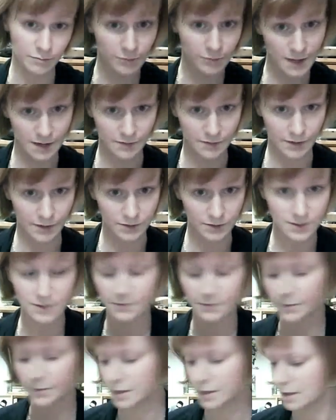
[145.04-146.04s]
black felt.
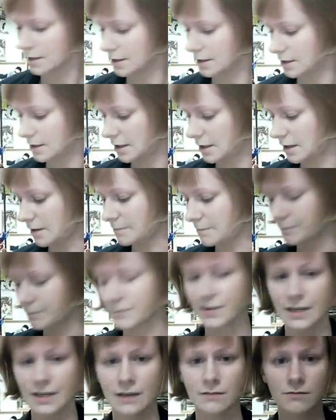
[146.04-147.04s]

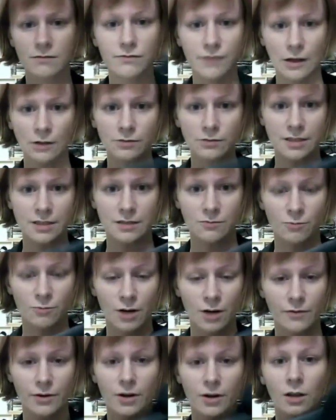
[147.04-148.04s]
Get felt in
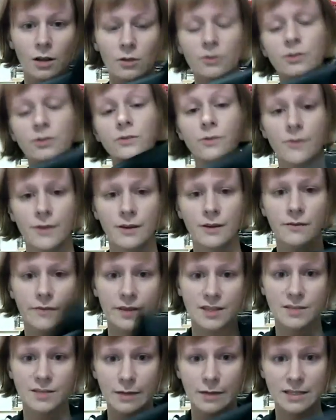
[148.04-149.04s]
whatever color you think
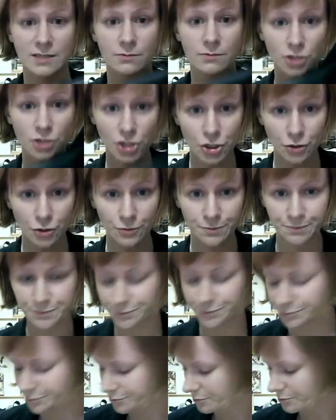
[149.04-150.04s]
fits best for the shoe.
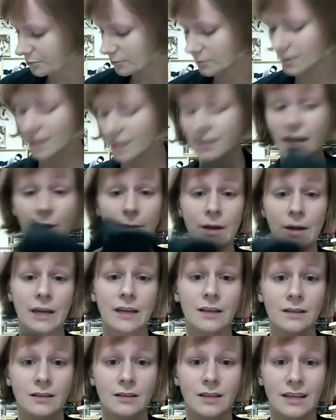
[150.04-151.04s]
That
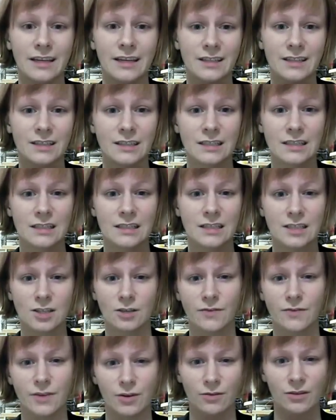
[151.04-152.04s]
way, like, so
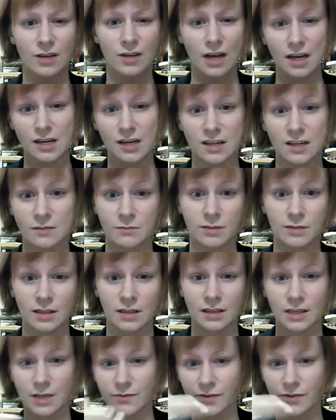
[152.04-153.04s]
if you don't cut it
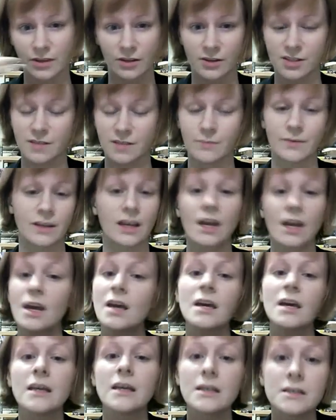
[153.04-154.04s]
completely evenly or something,
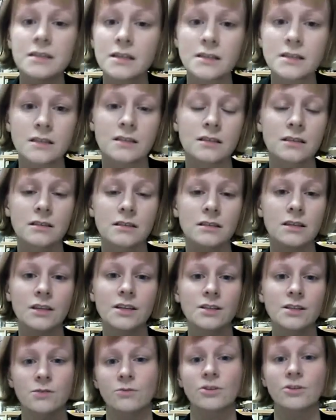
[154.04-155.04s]
it doesn't
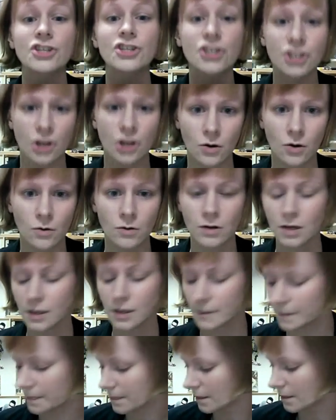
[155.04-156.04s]
really show.
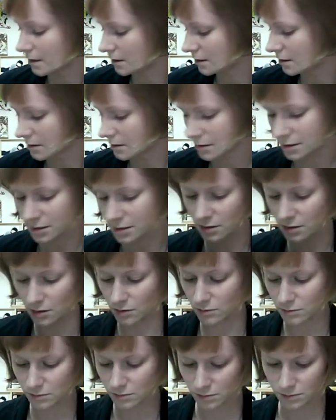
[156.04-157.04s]

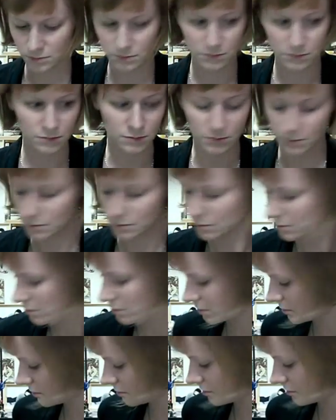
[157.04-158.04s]
So,
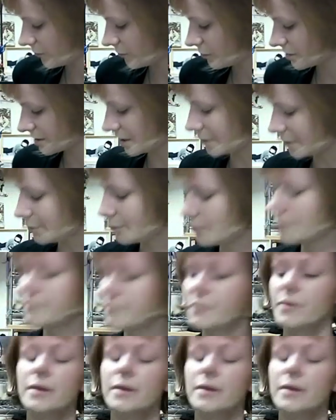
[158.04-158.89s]
for example,